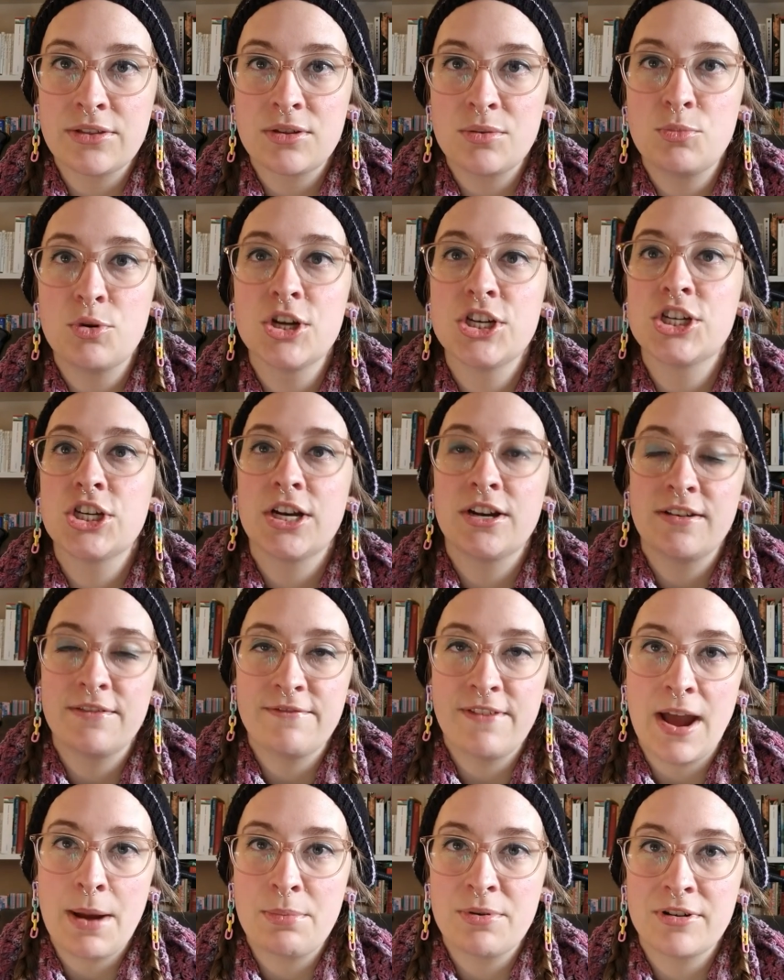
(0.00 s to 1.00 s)
out the moisture, it
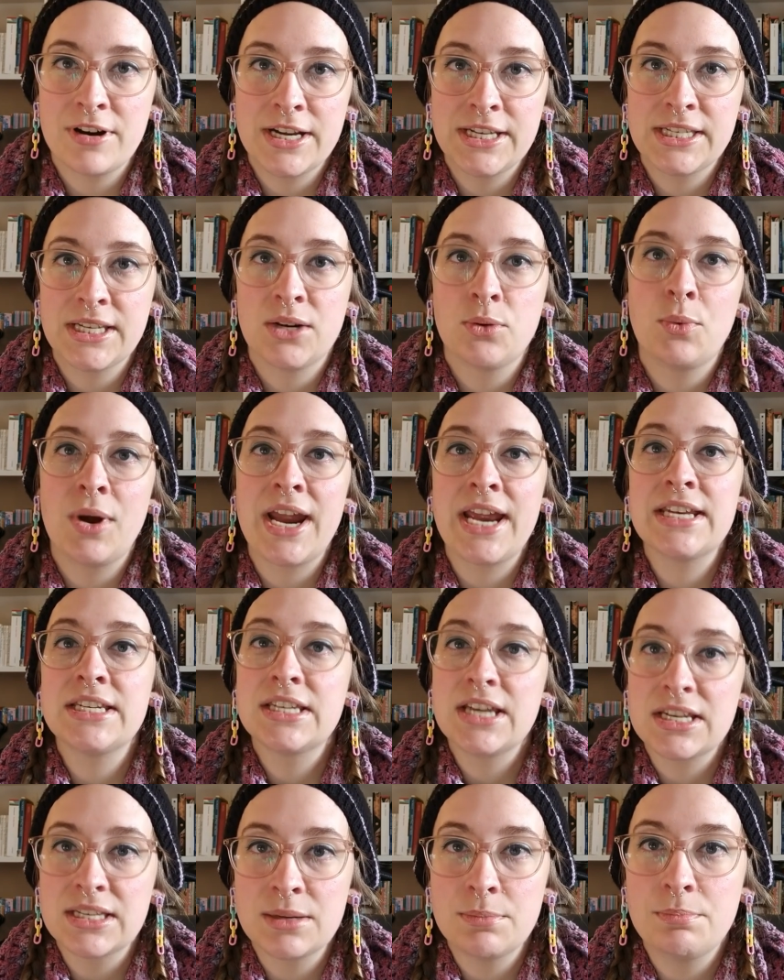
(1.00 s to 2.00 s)
evaporates it away, it
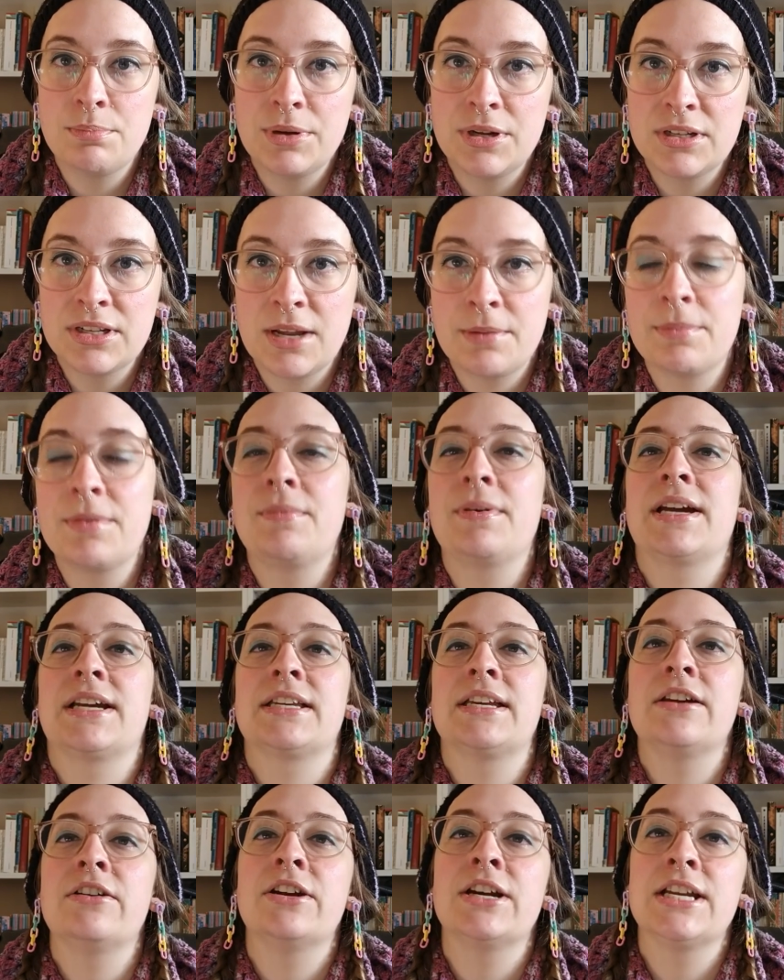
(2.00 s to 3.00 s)
doesn't build up the
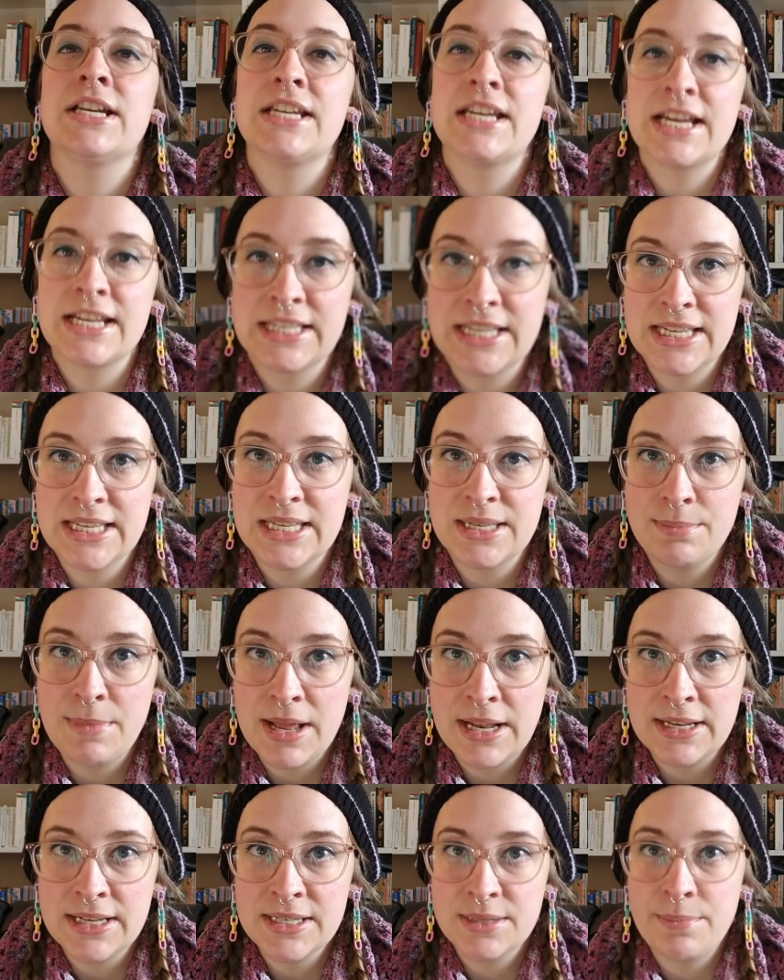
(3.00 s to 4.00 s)
bacteria, it doesn't
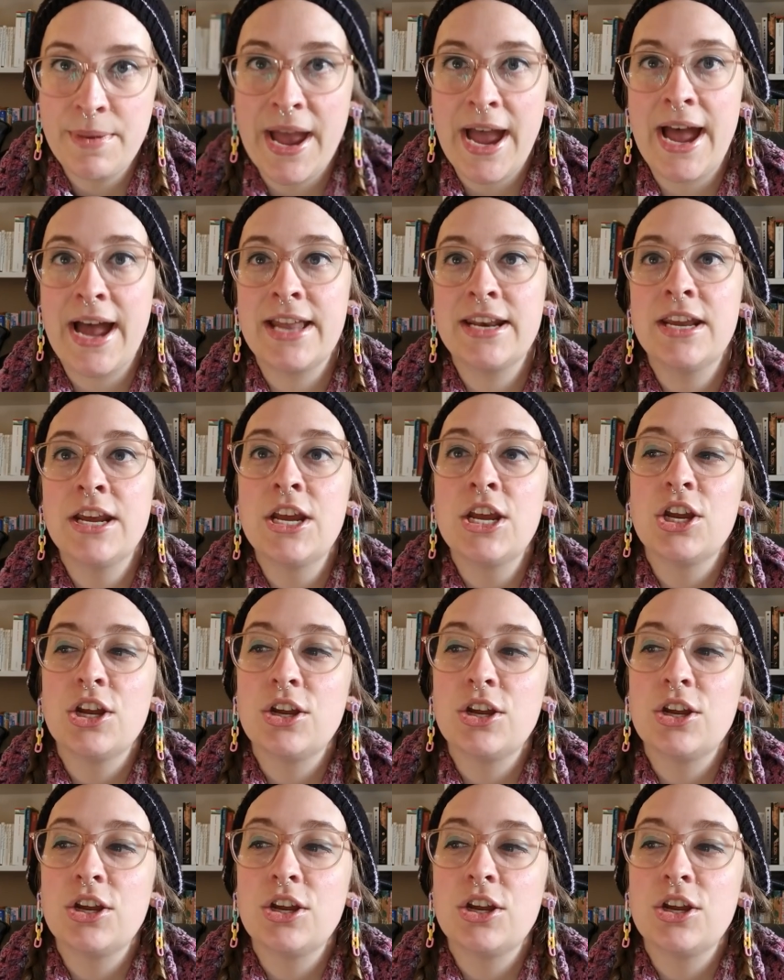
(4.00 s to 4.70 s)
smell as bad.